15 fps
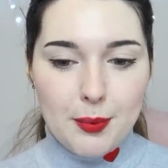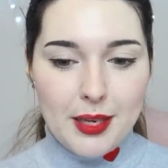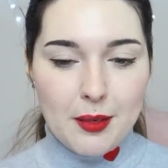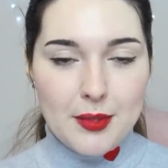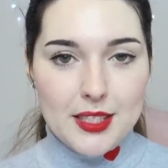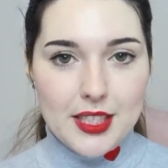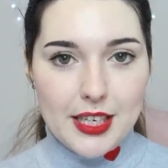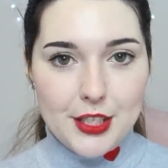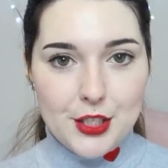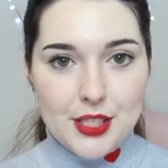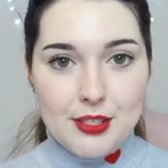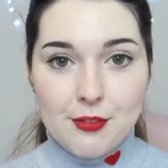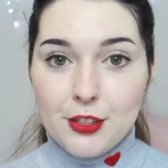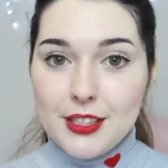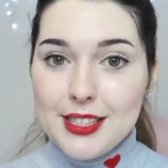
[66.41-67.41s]

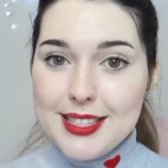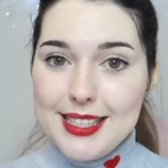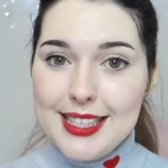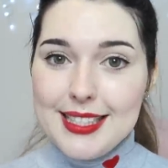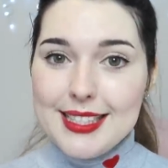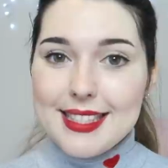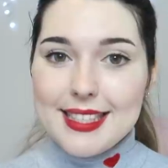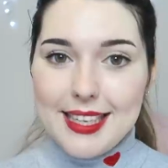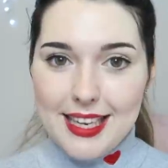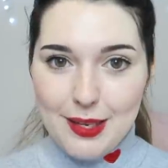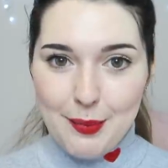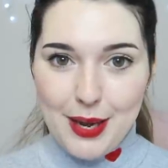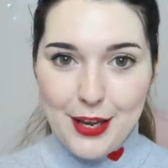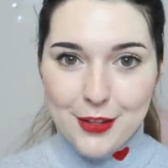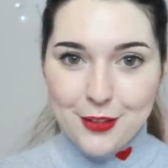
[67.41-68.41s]
pigmentation for intense colour
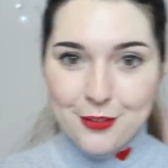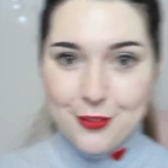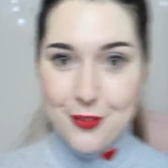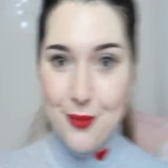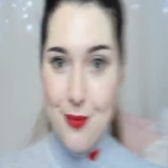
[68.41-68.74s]
payoff.